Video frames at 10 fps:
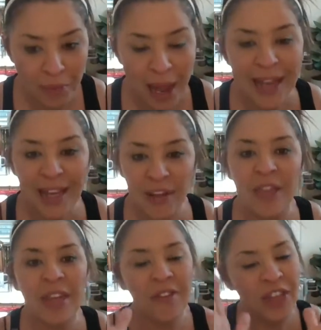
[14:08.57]
I give it,
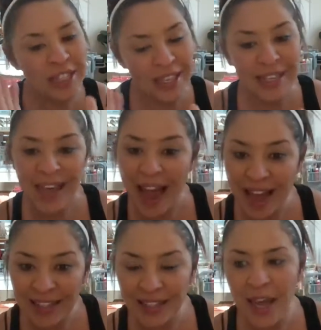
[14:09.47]
and then if they say
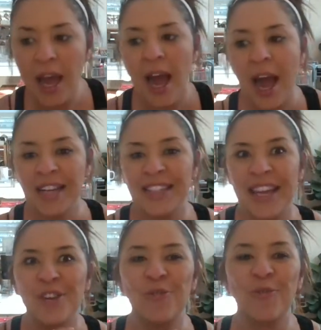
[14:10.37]
yes, I say,
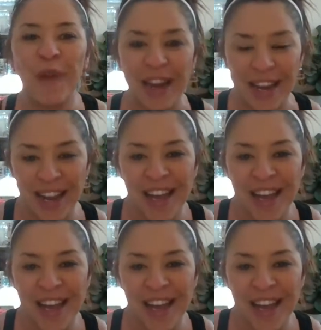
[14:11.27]
great.